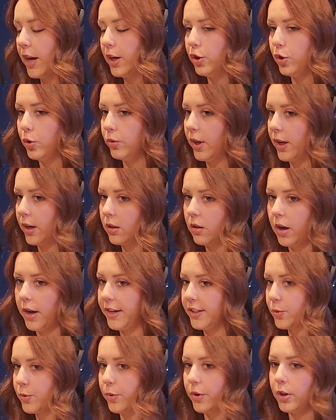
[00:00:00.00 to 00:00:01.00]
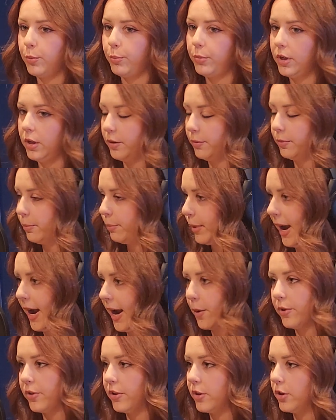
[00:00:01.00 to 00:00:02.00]
I knew that clients were going to be
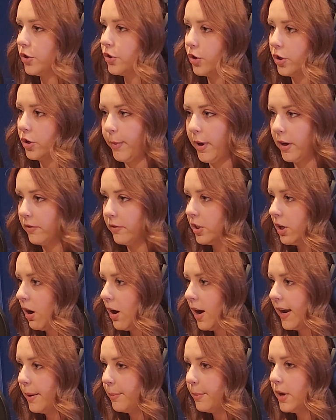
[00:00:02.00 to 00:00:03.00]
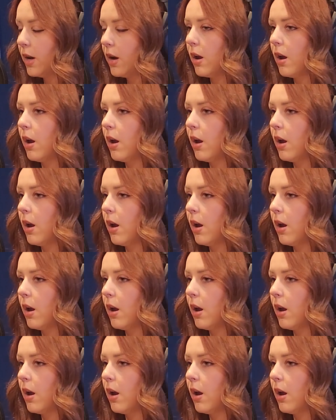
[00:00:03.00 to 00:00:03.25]
back within a certain amount of time.